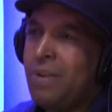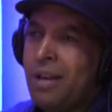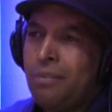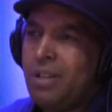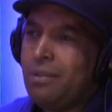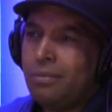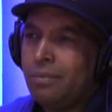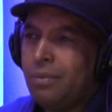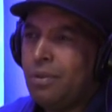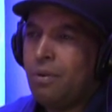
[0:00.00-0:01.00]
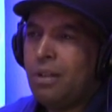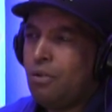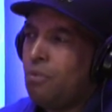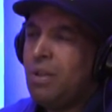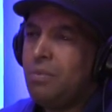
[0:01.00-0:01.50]
man, we you know, I
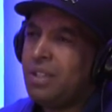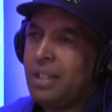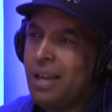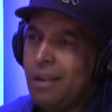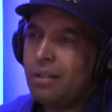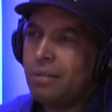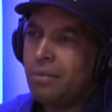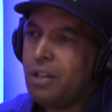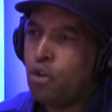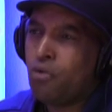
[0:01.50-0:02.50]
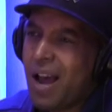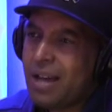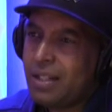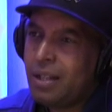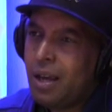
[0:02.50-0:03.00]
thought we was together. We
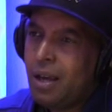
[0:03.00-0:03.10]
grinding.